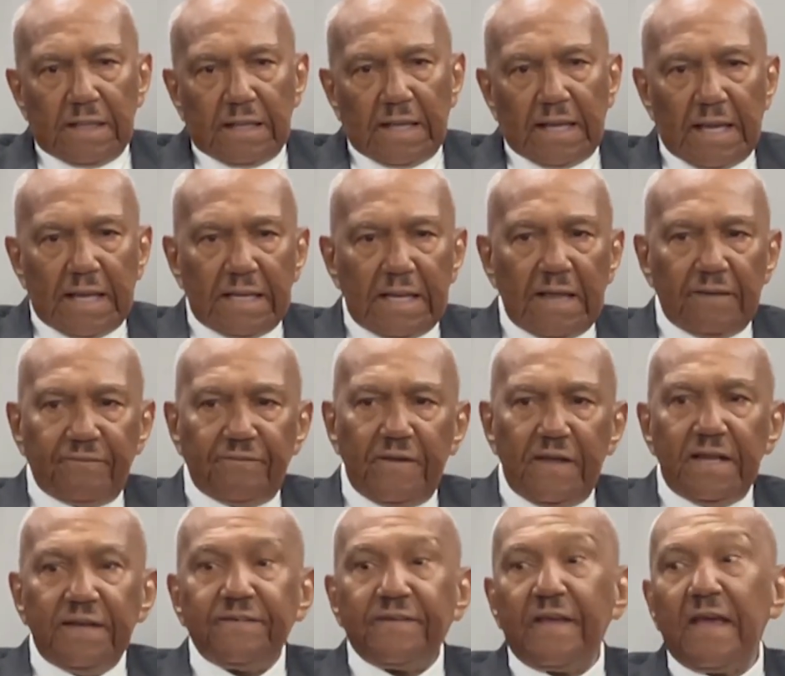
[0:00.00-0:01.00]
And if
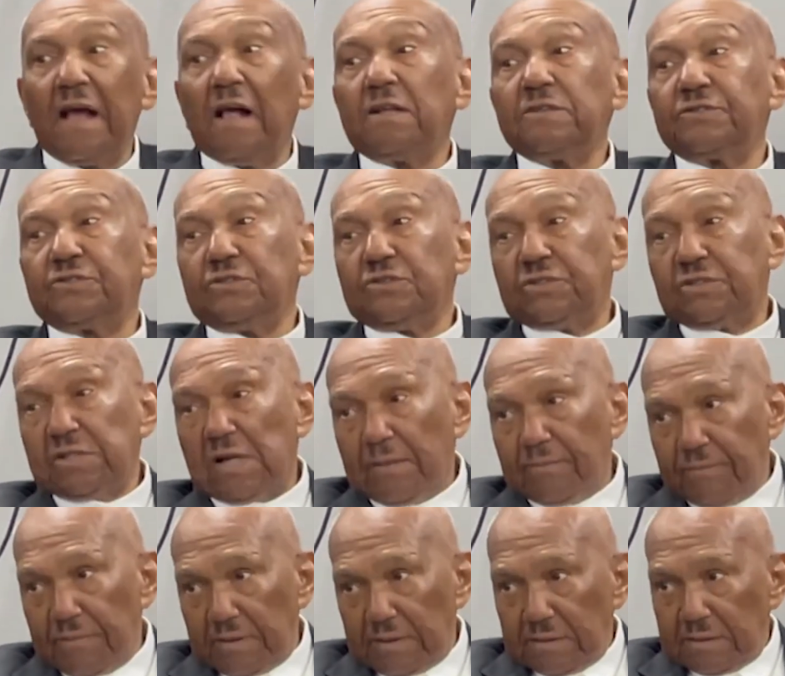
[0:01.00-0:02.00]
he tells you
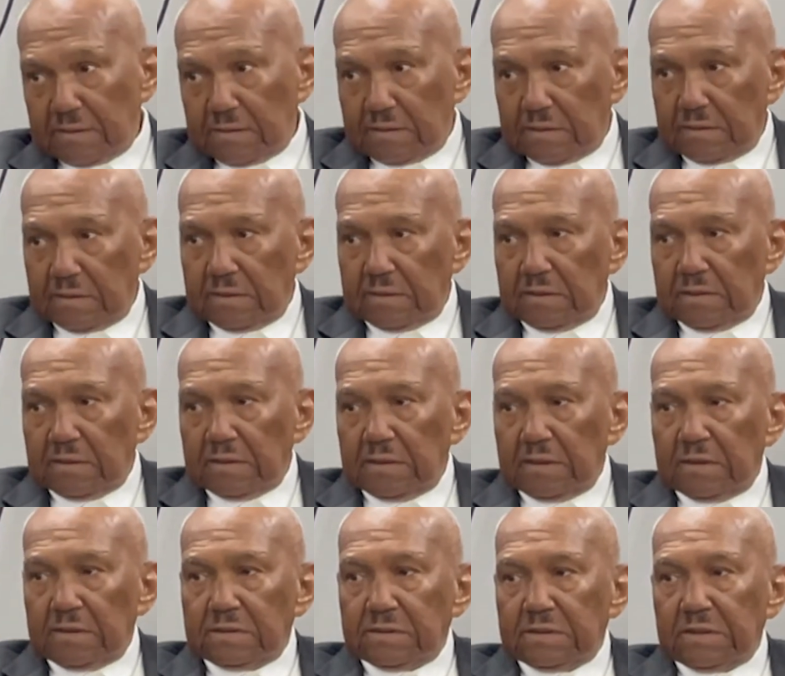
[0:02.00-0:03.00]
something,
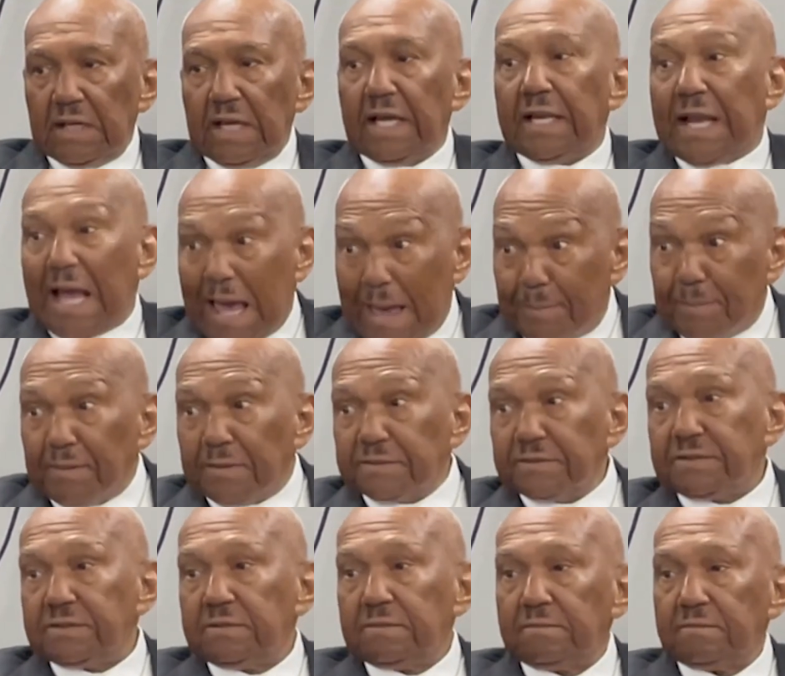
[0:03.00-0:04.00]
it
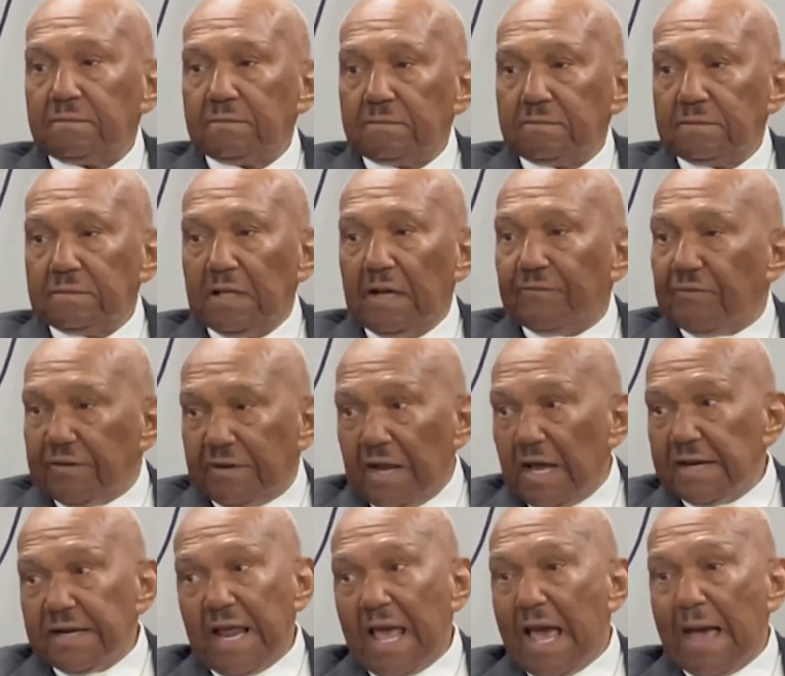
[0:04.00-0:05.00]
happens. If it
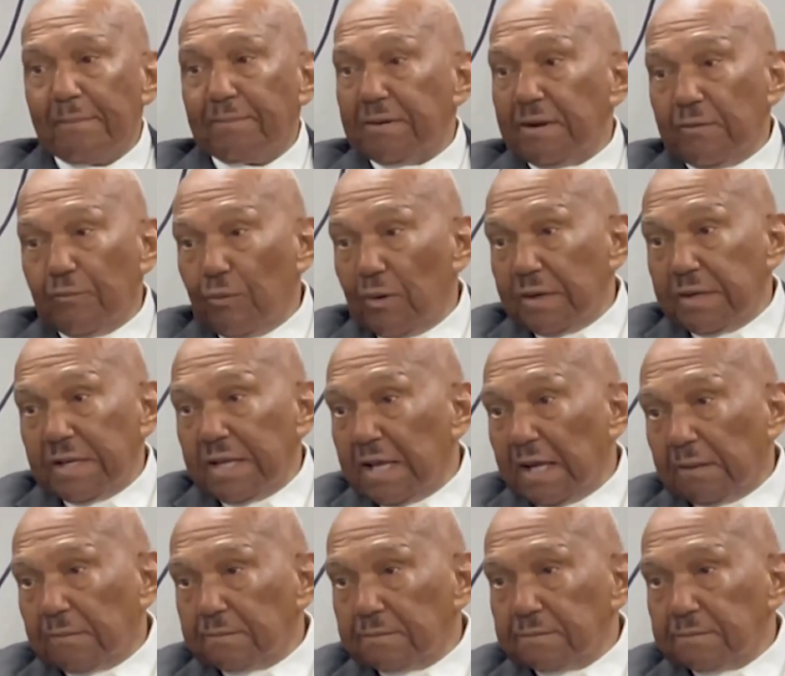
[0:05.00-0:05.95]
doesn't happen, it wasn't him.